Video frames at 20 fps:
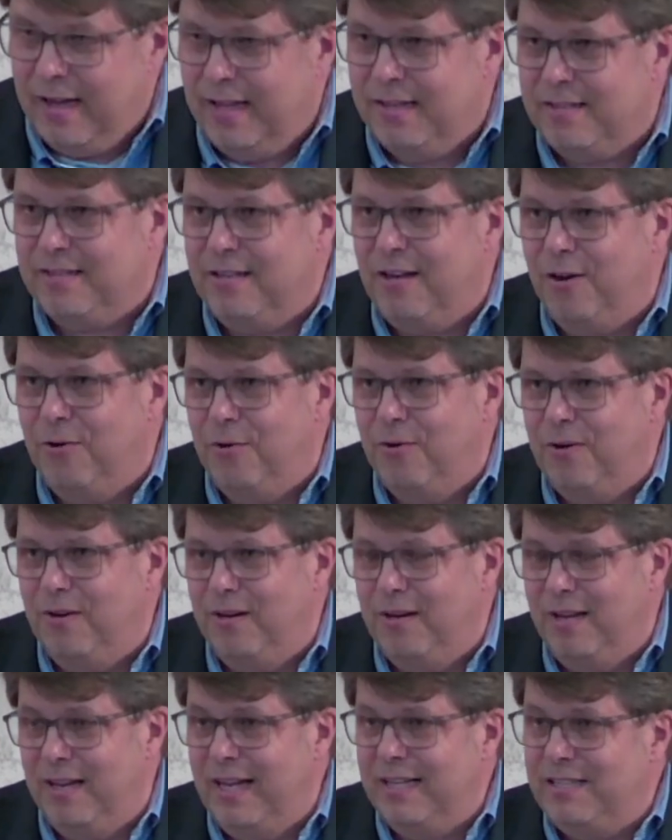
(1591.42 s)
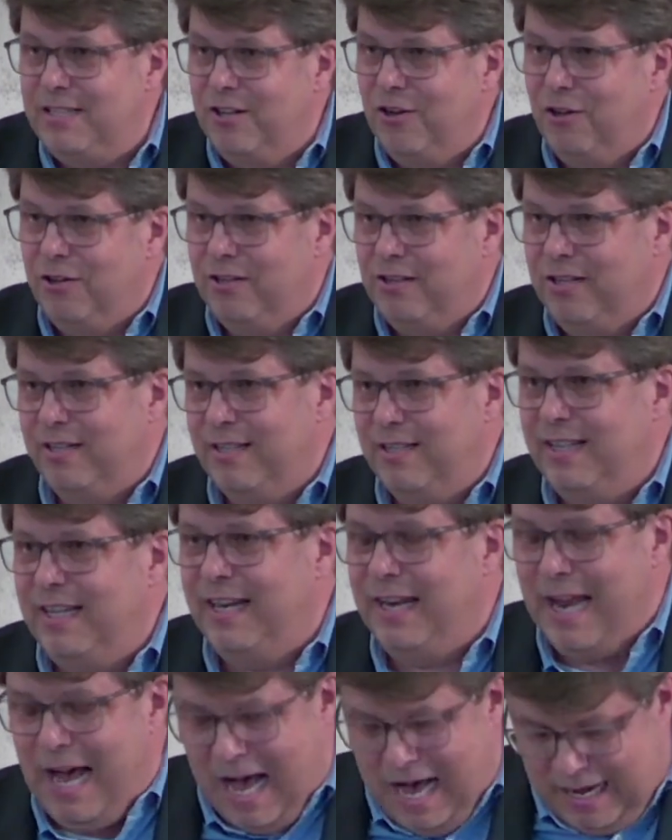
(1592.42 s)
And so let's not
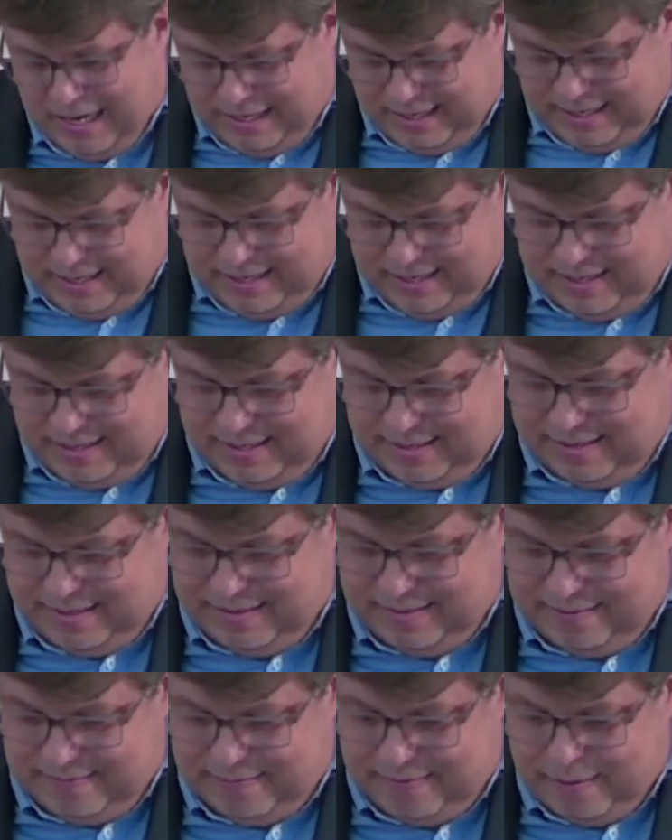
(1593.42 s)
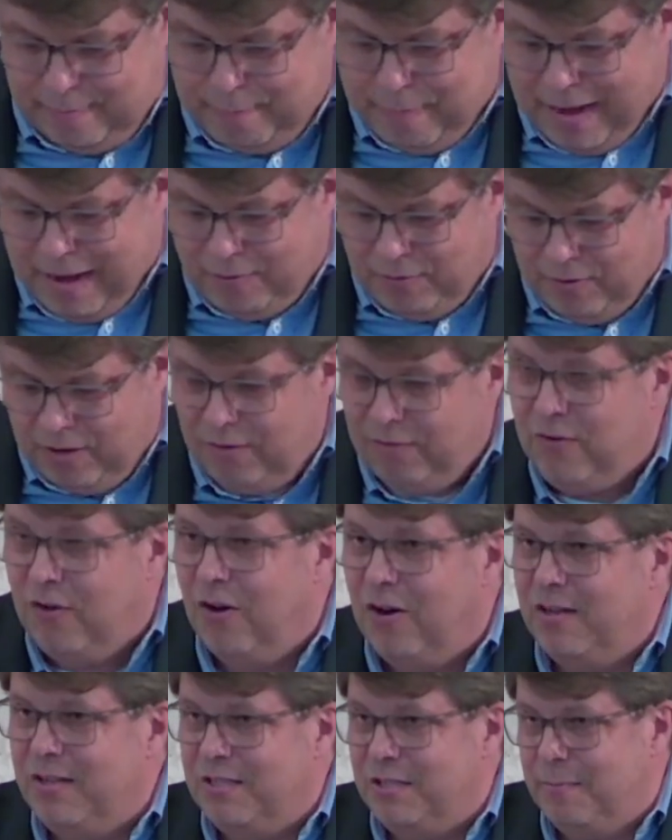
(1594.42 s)
deny the power of
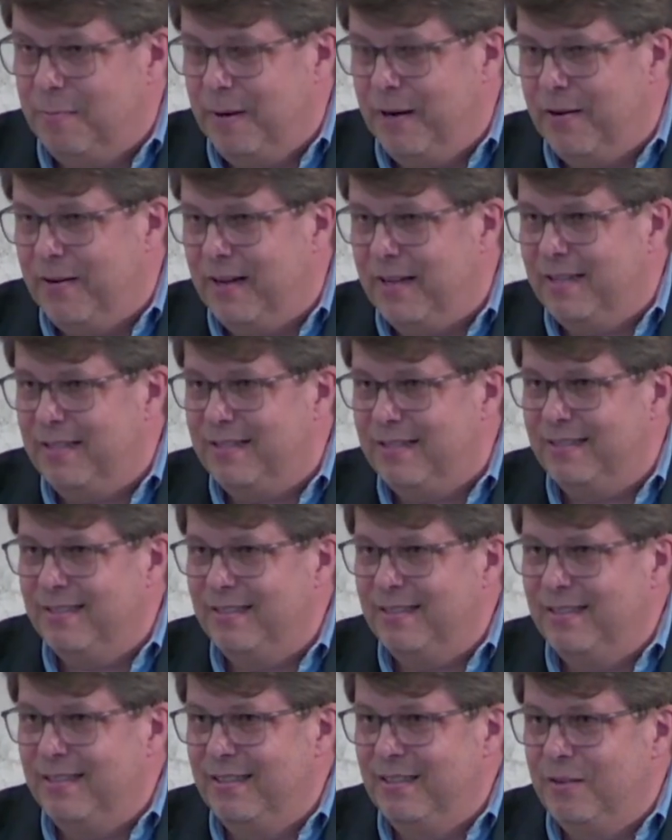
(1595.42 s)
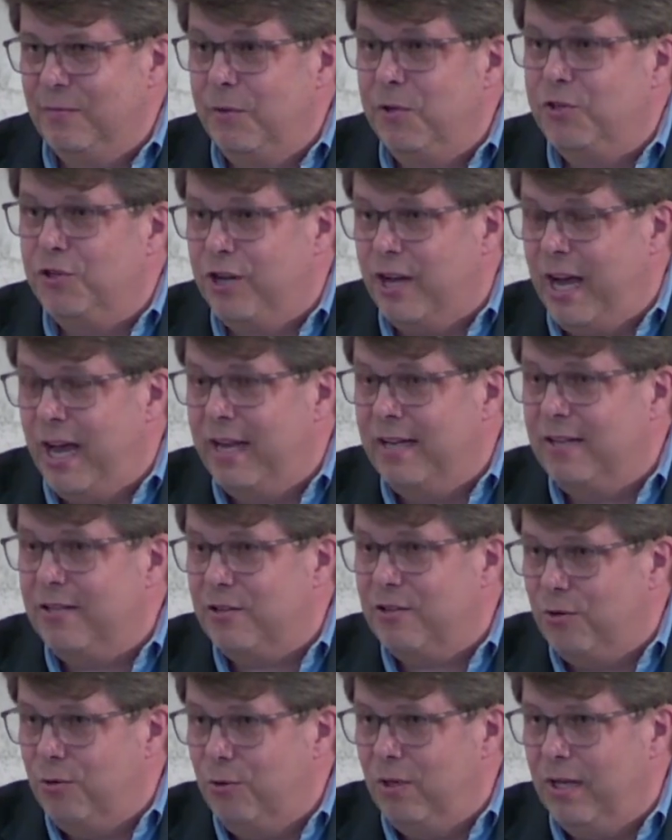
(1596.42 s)
Holy Spirit, which
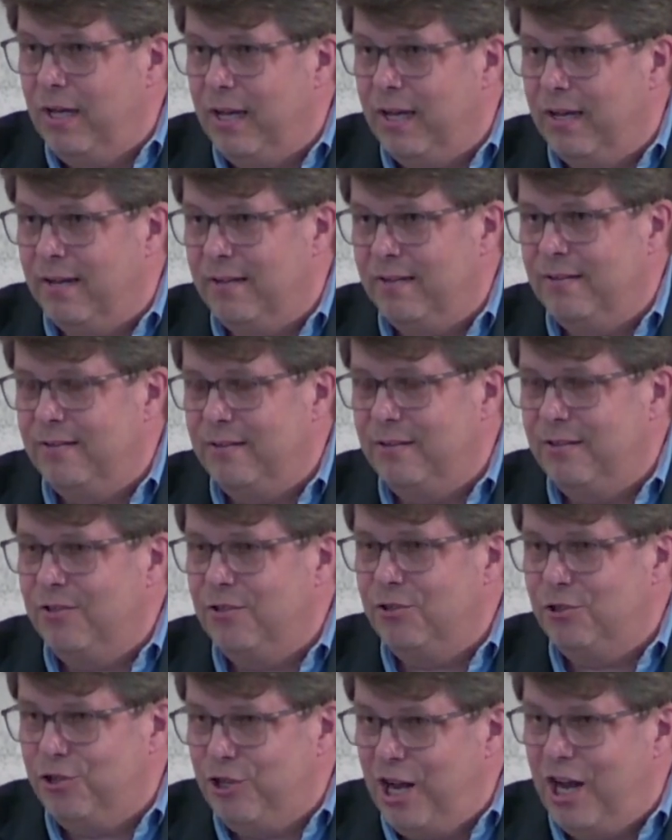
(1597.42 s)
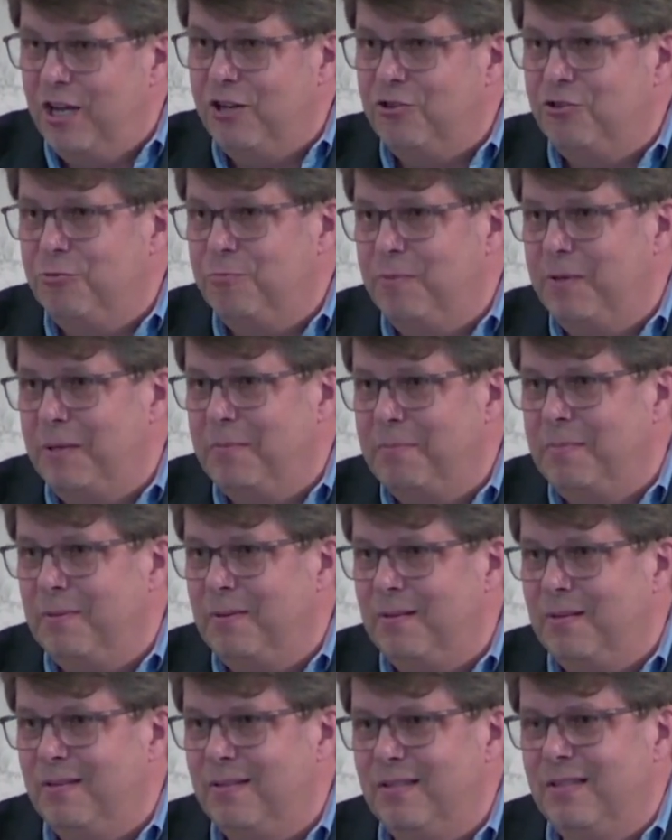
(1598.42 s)
can truly change
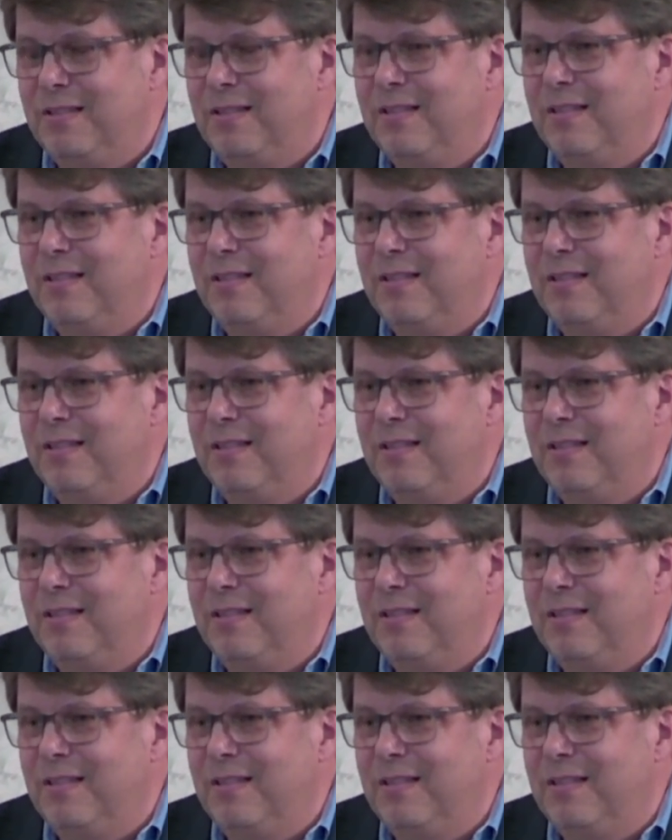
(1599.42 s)
people.